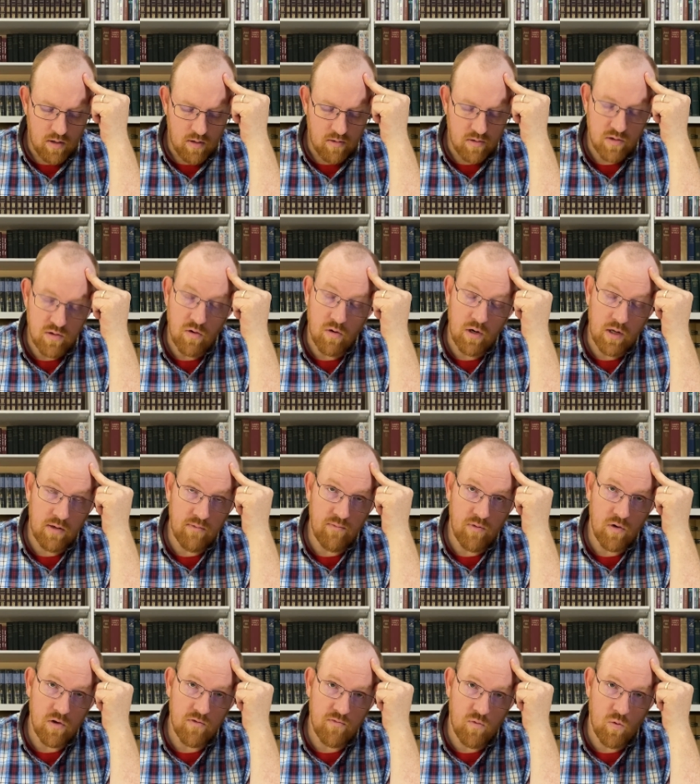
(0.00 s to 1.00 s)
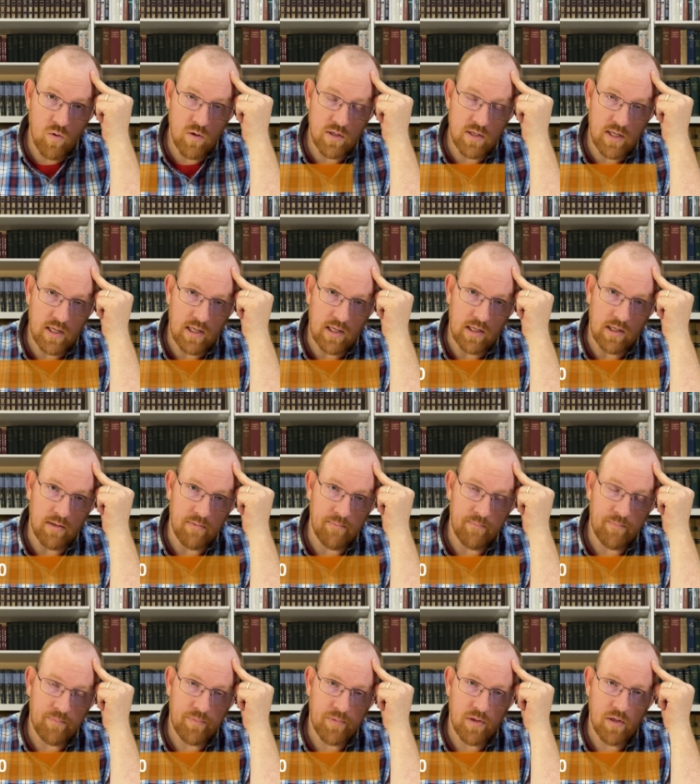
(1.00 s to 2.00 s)
starting in verse 14,
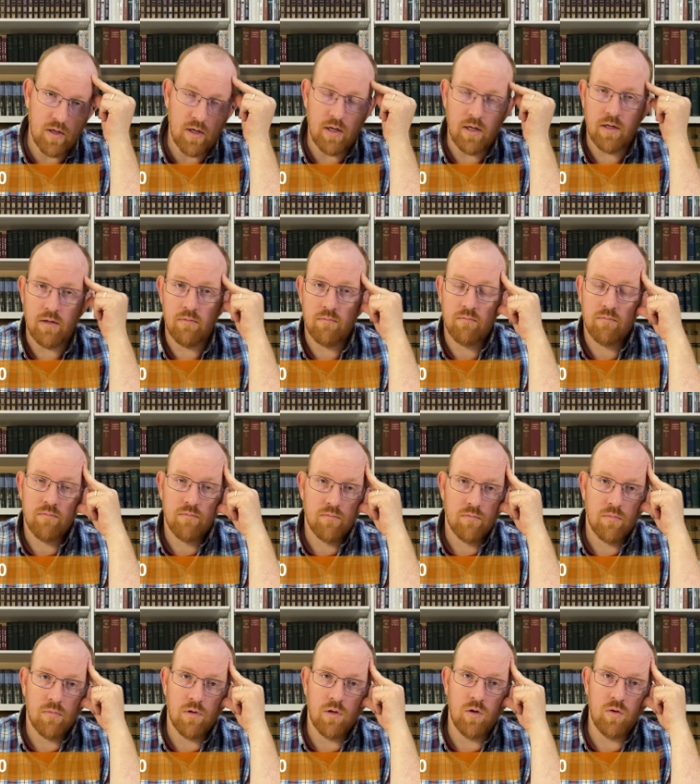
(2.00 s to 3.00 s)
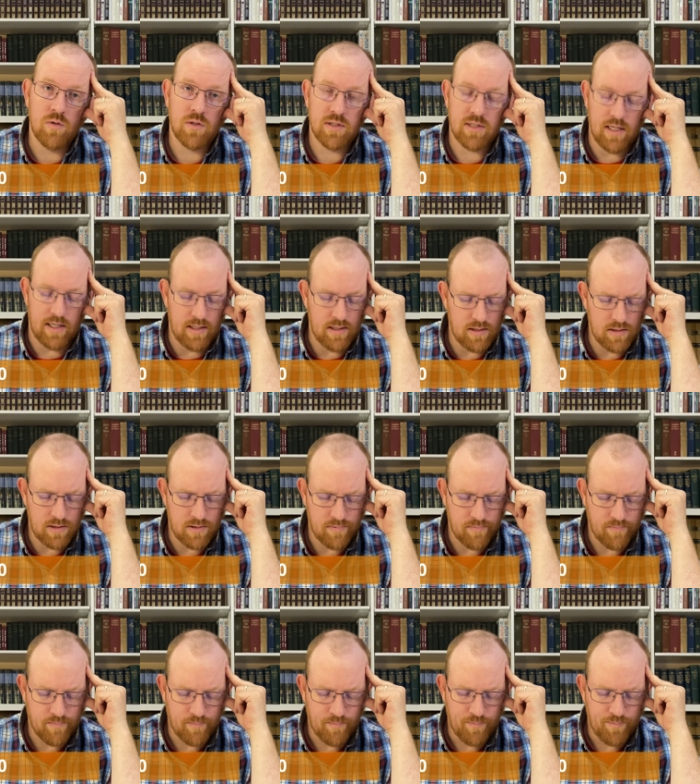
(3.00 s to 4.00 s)
uh, Luke says,
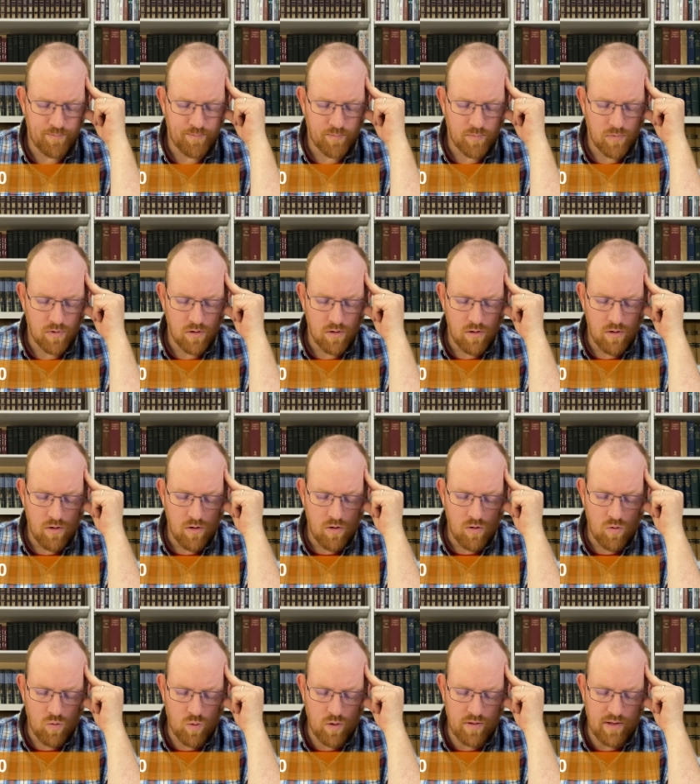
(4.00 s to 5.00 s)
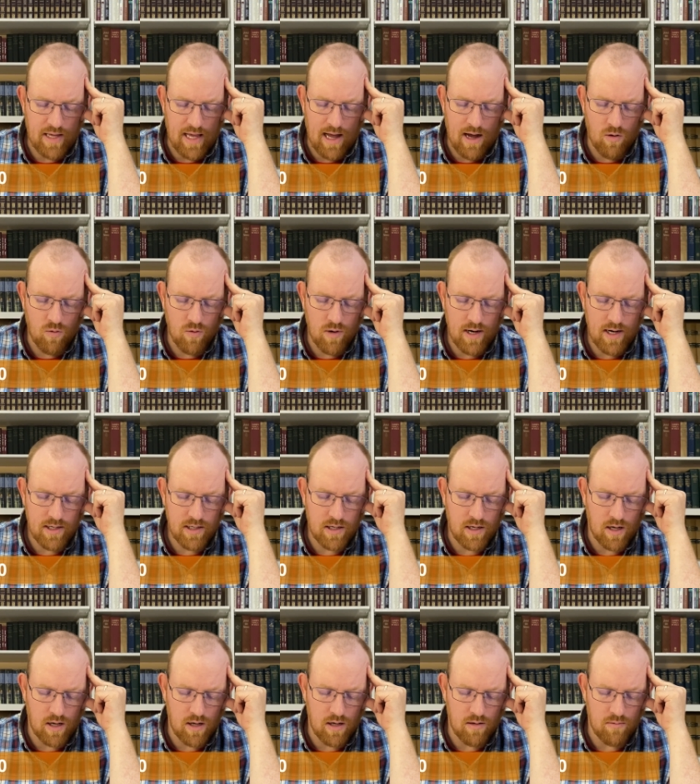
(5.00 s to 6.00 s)
when the hour had
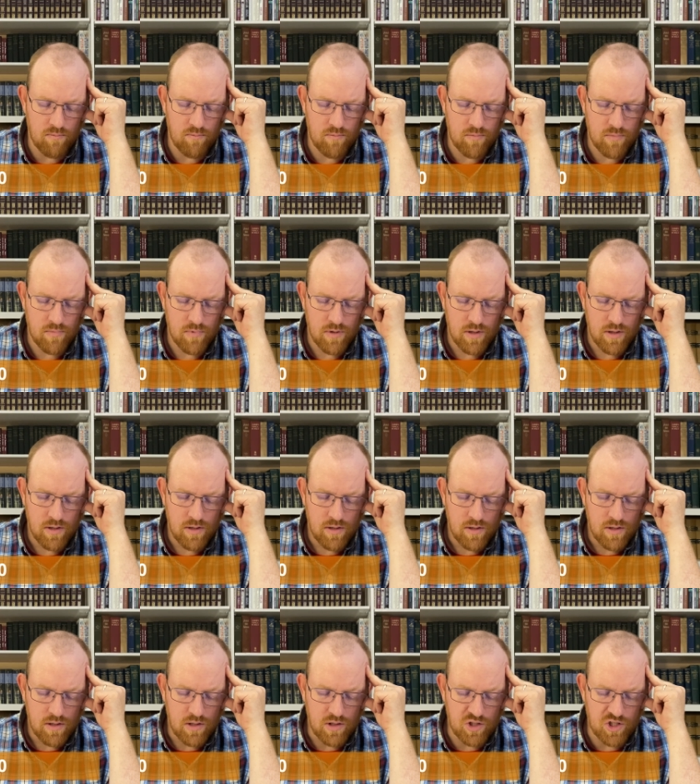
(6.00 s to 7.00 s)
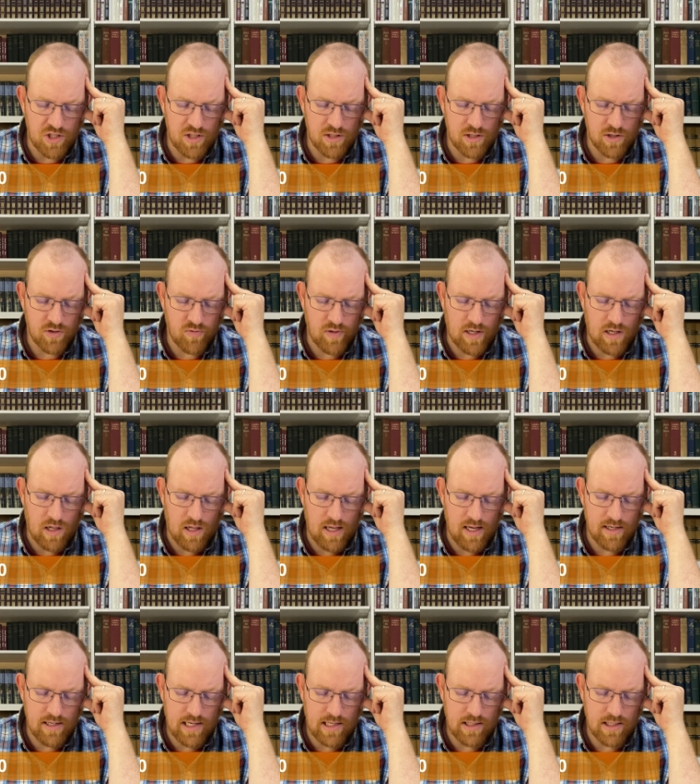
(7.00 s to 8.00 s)
come, Jesus
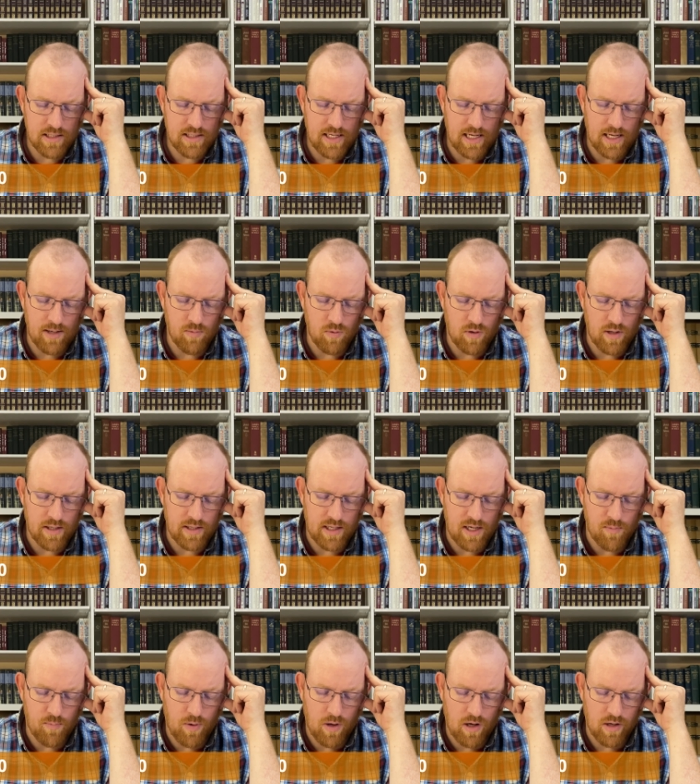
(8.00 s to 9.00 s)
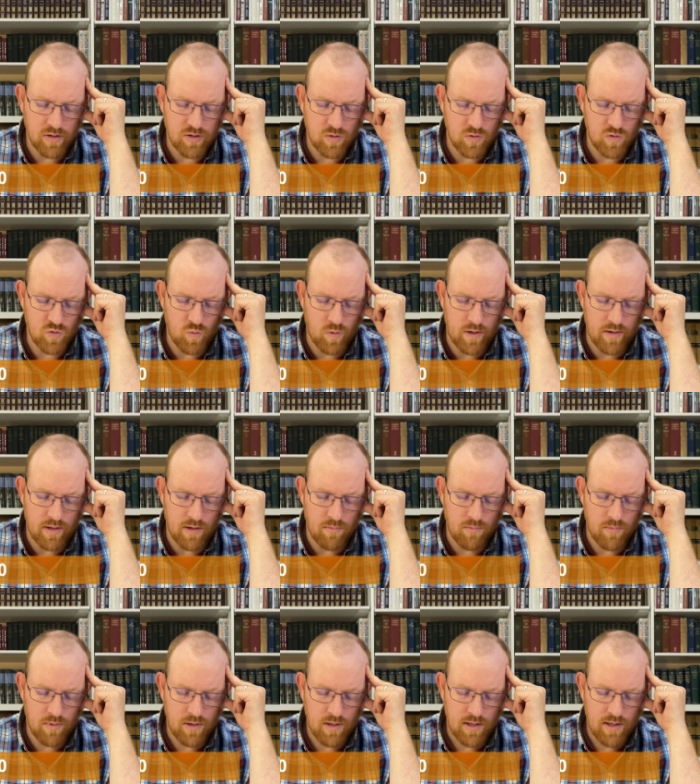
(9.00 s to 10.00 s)
reclined at the table and the apostles with
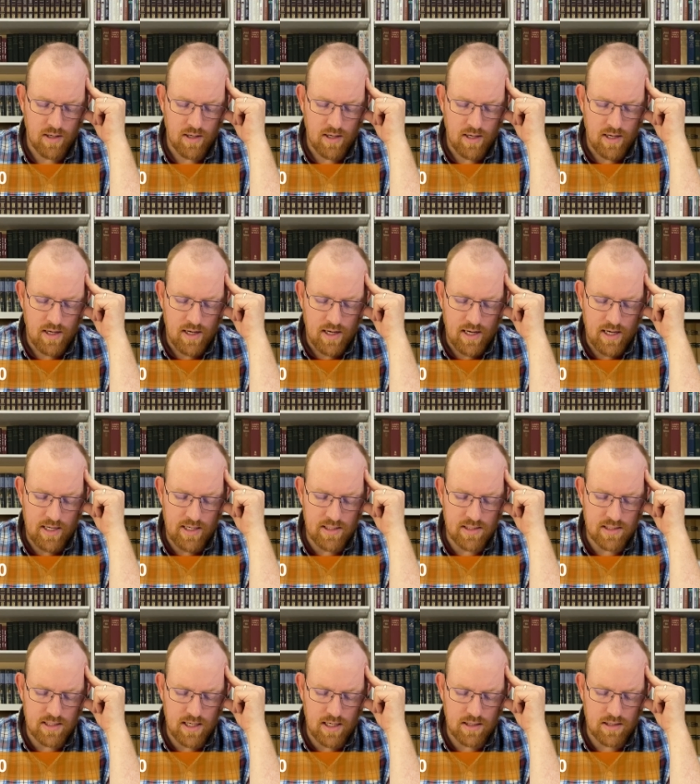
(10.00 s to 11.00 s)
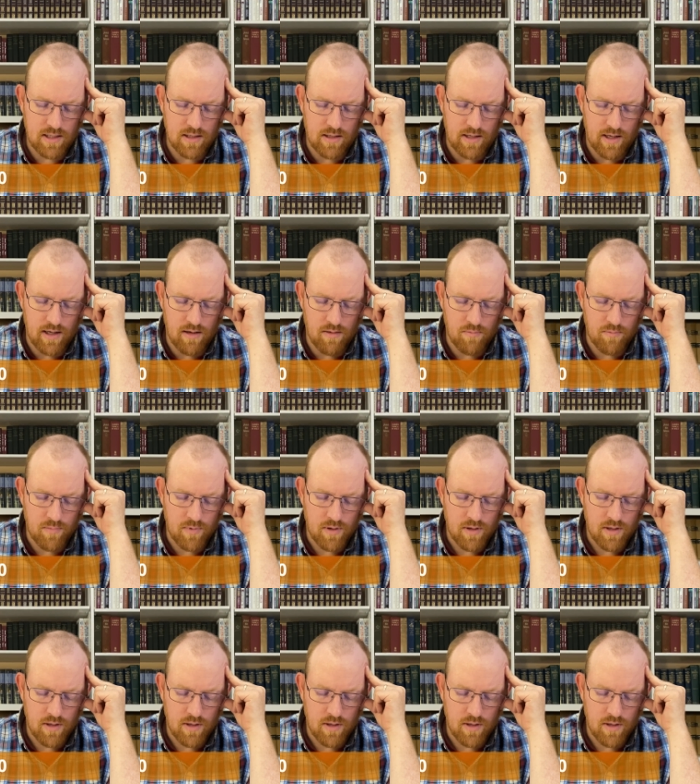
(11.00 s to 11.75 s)
him. And he said to them,